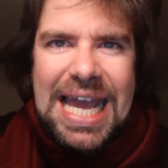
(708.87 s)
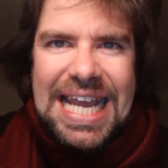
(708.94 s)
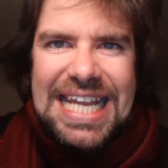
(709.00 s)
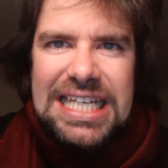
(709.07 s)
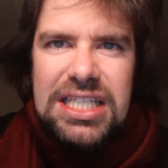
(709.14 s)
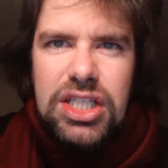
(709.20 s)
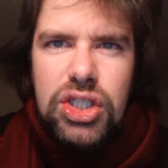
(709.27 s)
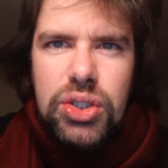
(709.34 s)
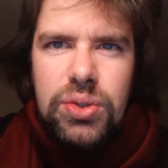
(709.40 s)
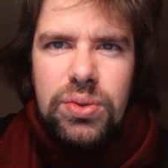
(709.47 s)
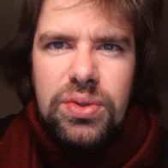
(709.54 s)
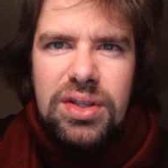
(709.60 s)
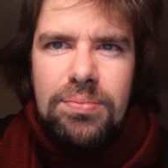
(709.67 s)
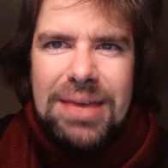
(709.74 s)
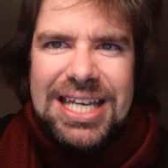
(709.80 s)

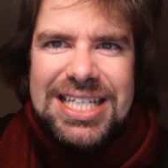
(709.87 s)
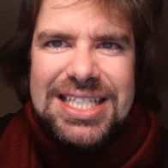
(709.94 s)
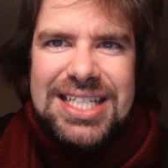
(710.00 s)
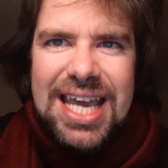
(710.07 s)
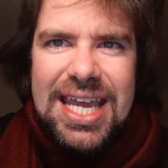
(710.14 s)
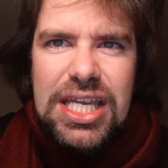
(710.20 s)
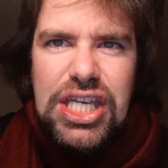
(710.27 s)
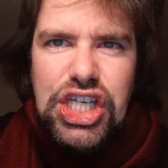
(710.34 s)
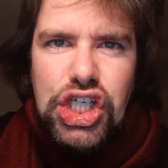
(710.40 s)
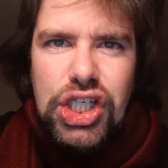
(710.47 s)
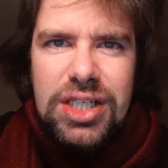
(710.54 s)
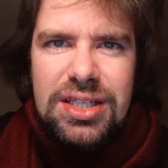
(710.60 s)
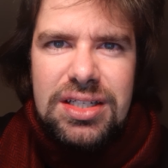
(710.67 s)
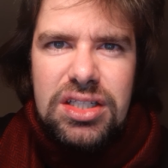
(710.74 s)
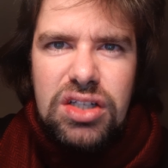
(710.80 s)
into the
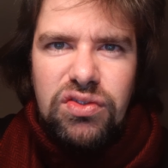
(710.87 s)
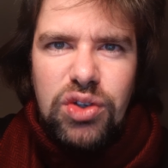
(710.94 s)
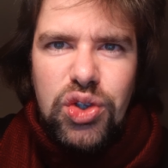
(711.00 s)
meditations of